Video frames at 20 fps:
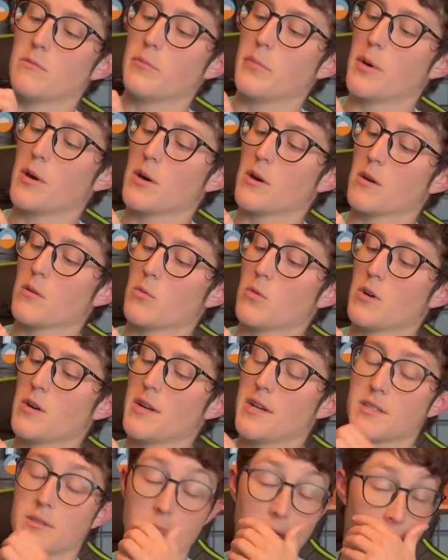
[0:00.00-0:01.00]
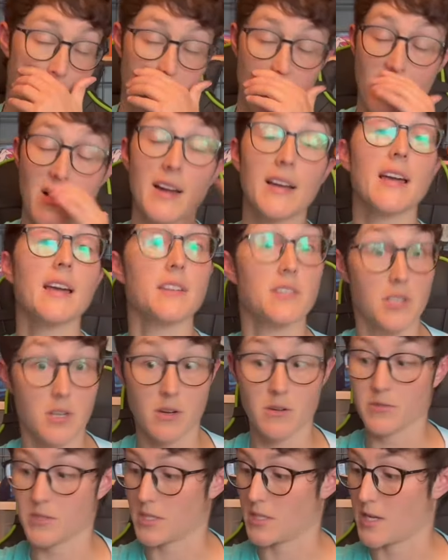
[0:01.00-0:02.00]
part was, man, y'all, I can't
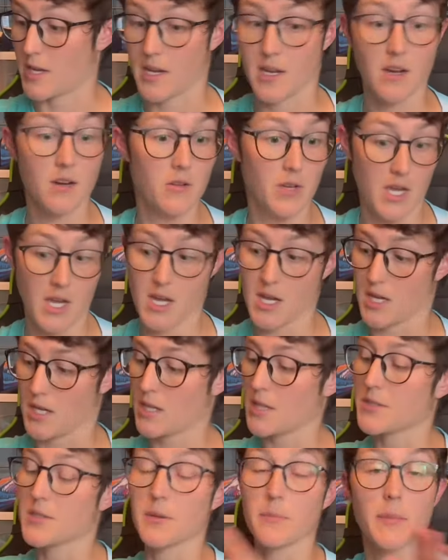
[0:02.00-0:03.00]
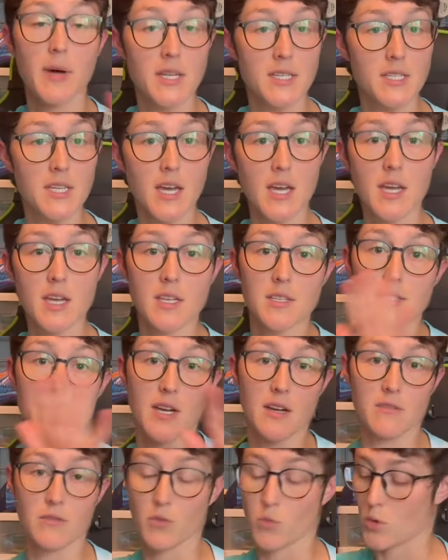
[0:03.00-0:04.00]
talk today. Okay, it's a Monday. It's
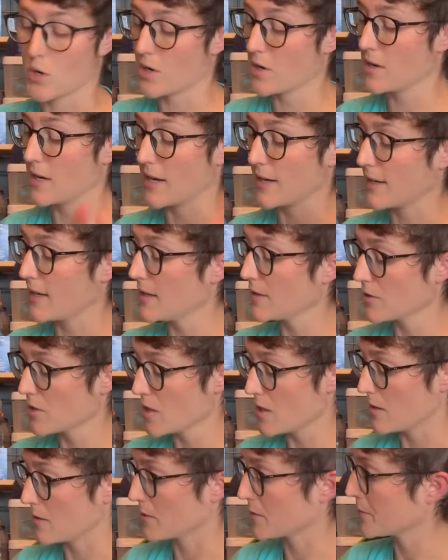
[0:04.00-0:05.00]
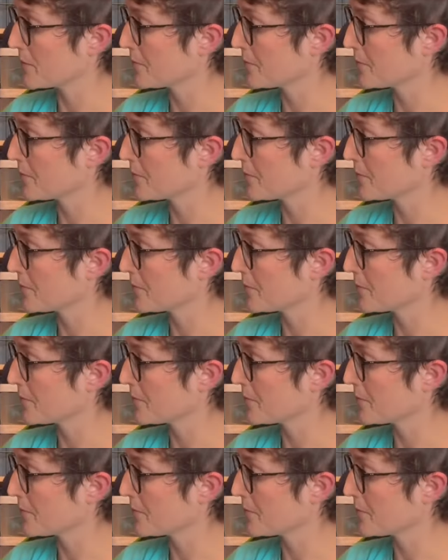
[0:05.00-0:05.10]
after work. I can't talk.